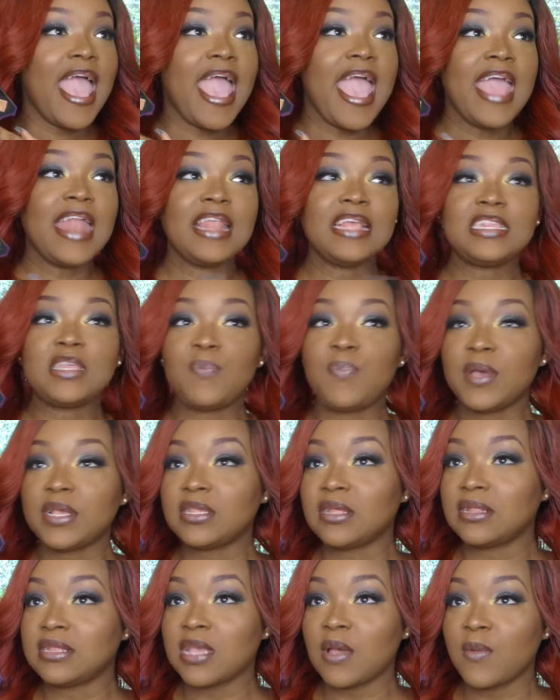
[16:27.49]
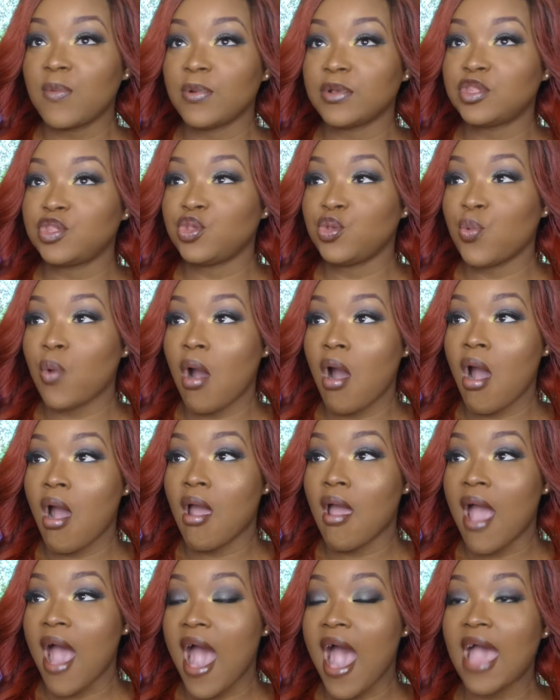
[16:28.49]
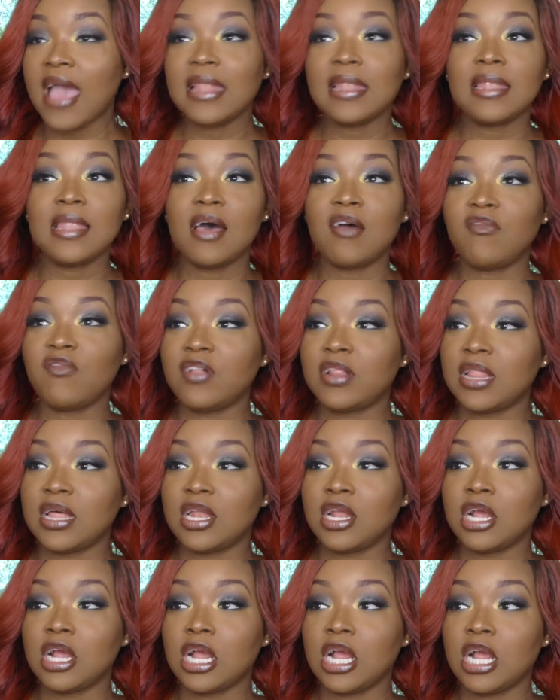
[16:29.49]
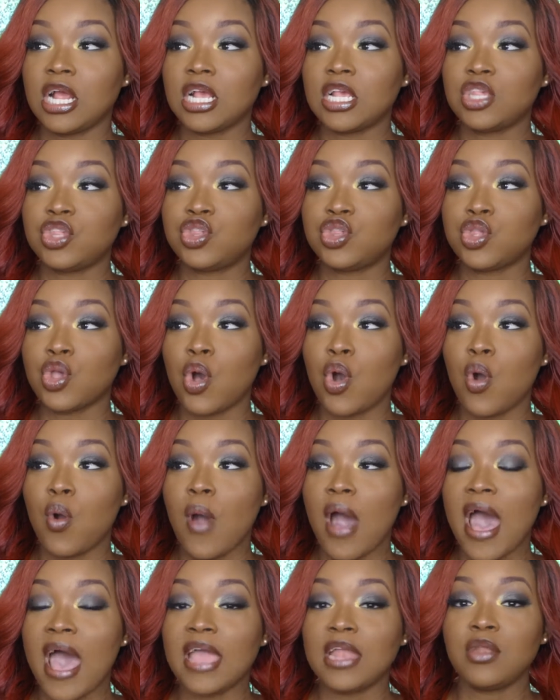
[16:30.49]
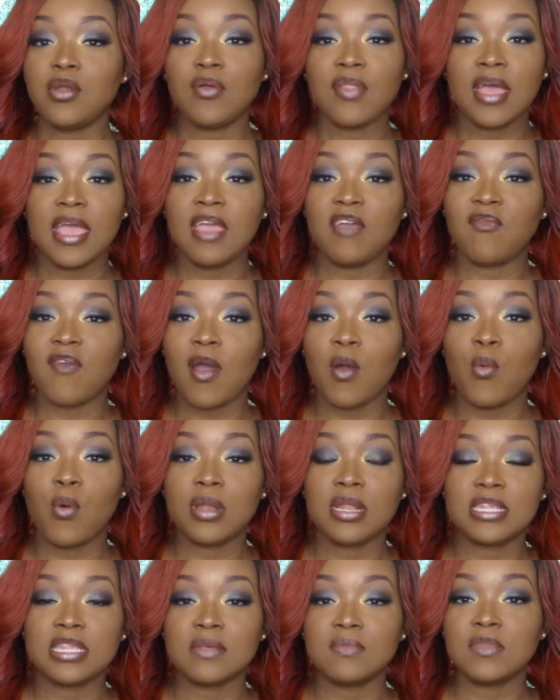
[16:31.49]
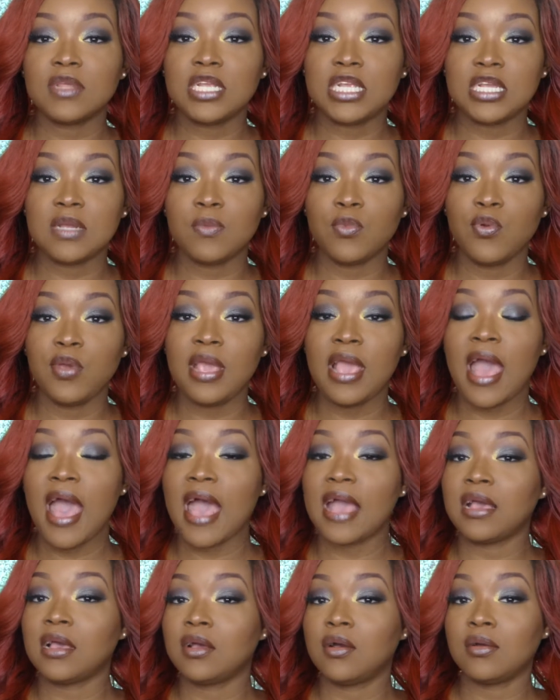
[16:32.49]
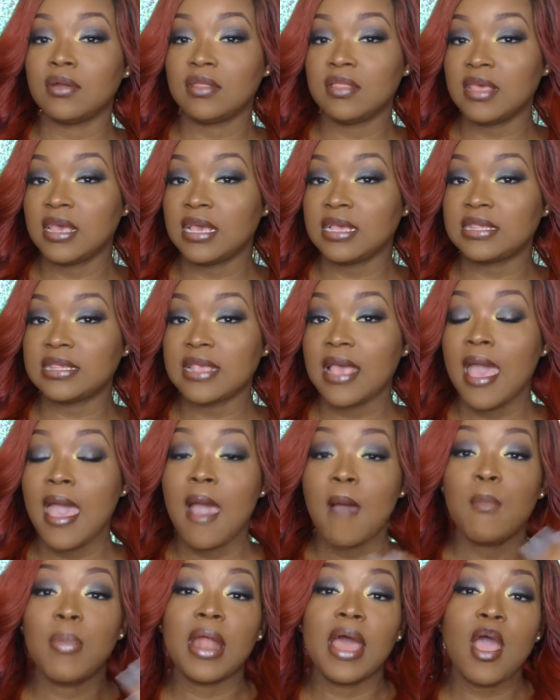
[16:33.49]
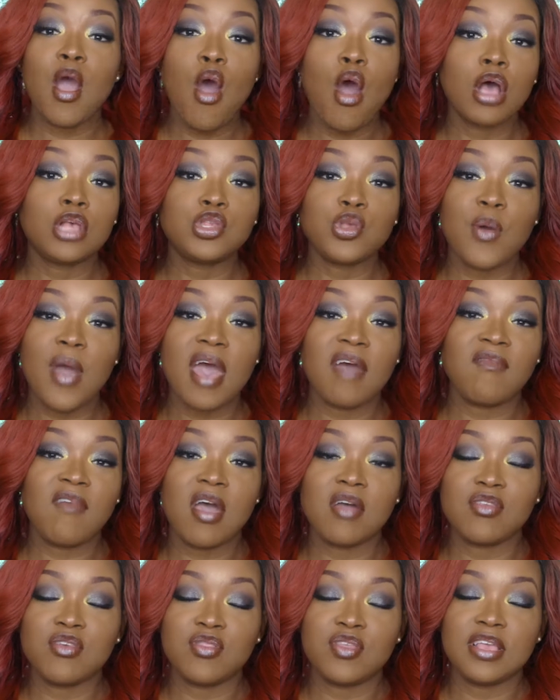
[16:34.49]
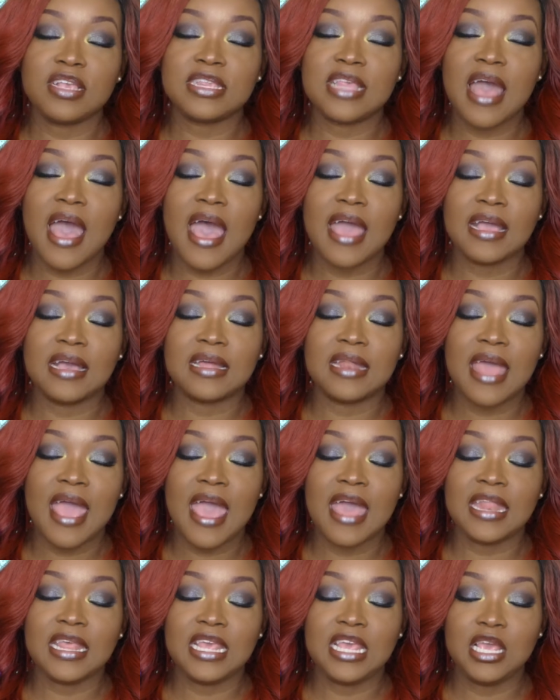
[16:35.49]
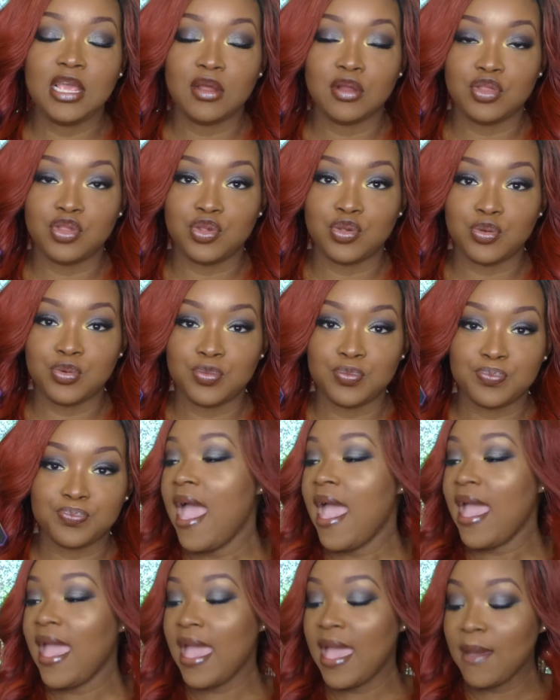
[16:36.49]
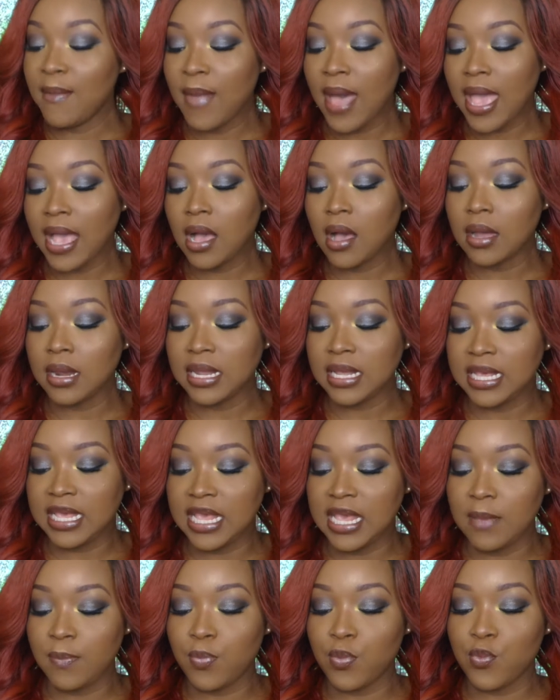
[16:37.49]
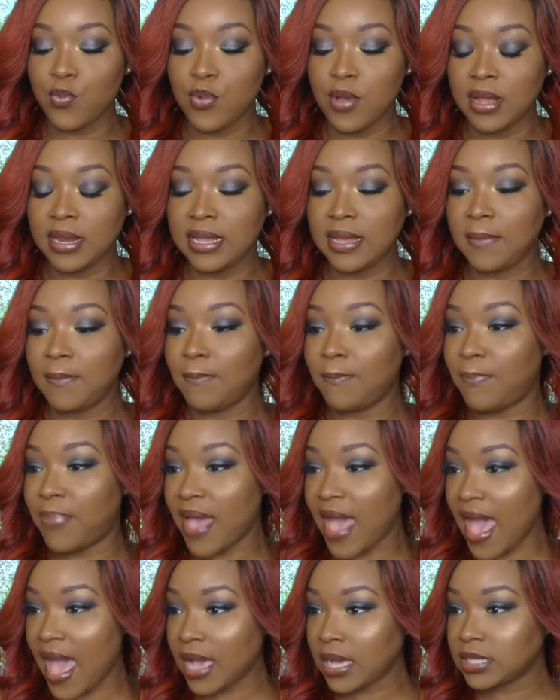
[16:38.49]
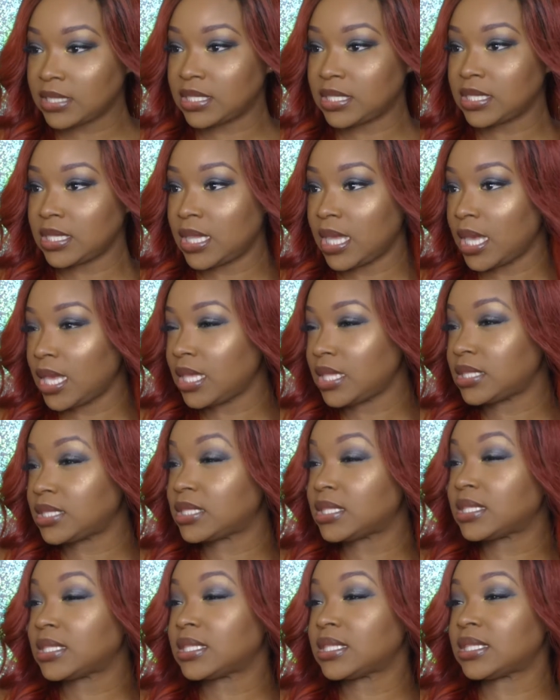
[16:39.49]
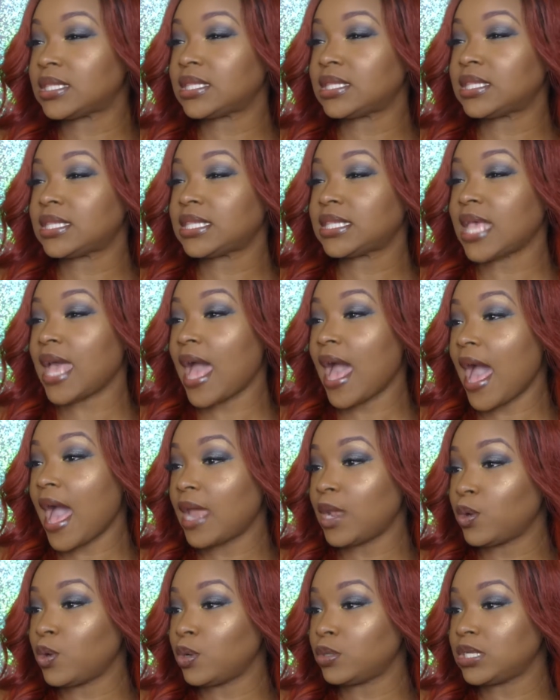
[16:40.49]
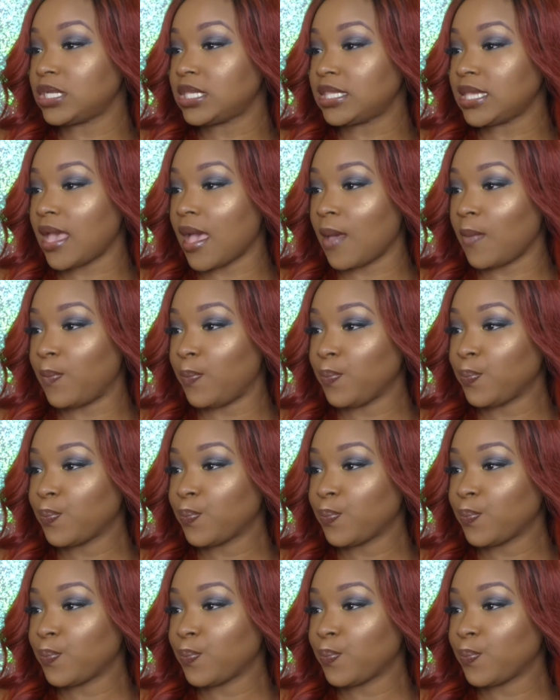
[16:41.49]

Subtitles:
And it depends on the type of person you are. I love glitter, so I know that if I wanted something shimmery, I could go to this, but I also have other things that I could adhere to. Am I gonna keep running back to this? I don't know just yet.